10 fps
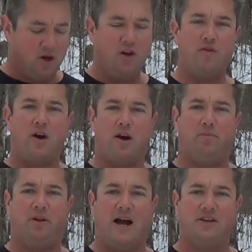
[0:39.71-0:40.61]
You've got a
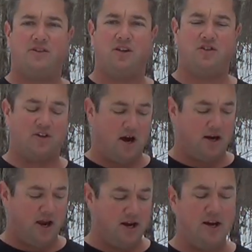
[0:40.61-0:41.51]
plastic
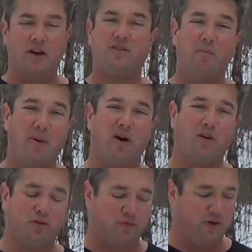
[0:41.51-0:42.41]
stock, and yes, the
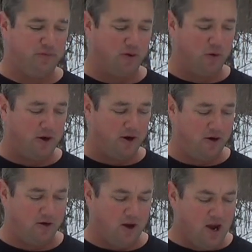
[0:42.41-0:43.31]
barrel is free floated in
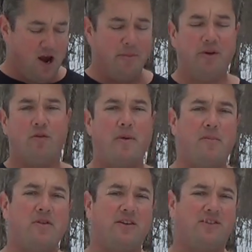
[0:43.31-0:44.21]
here. I mean,
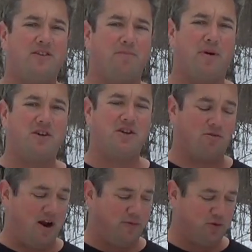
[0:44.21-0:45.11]
remember, this is a budget
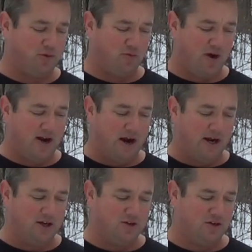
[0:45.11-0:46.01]
rifle, so right now
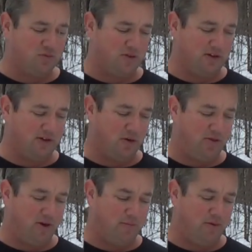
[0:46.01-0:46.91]
I can just, with a little
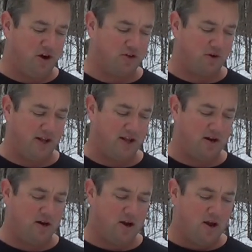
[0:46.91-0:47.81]
thumb pressure right
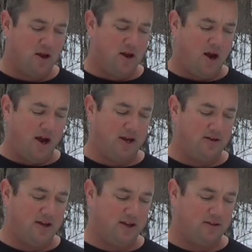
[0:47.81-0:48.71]
there, I can
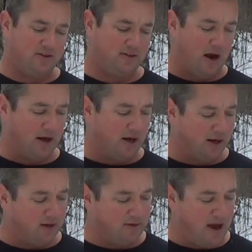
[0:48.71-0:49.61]
take the stock and
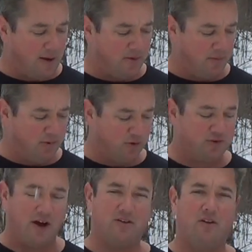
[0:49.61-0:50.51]
I can tap it on both
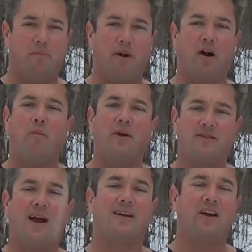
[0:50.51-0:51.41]
sides of the barrel,
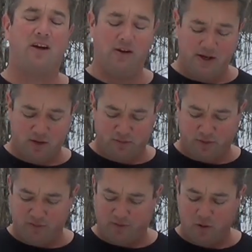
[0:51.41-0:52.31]
but technically it is
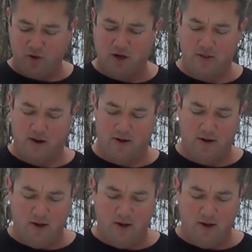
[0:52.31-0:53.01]
free floated in there.